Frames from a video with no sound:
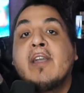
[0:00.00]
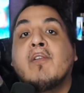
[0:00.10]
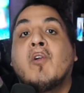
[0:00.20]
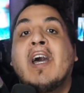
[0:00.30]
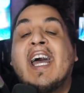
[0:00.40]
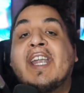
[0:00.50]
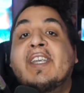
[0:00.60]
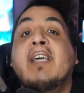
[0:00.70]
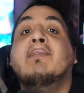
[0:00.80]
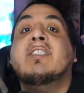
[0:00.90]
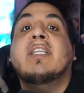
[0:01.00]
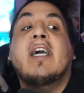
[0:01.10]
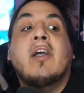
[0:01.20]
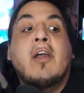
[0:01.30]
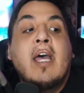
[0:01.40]
Hero and Demon
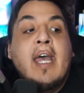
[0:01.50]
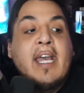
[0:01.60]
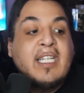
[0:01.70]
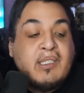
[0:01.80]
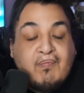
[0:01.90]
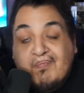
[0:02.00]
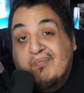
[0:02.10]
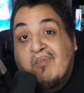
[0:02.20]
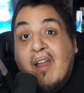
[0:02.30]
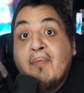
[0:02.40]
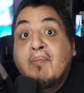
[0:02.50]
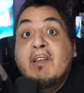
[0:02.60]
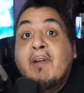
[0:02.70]
Slayer, it's probably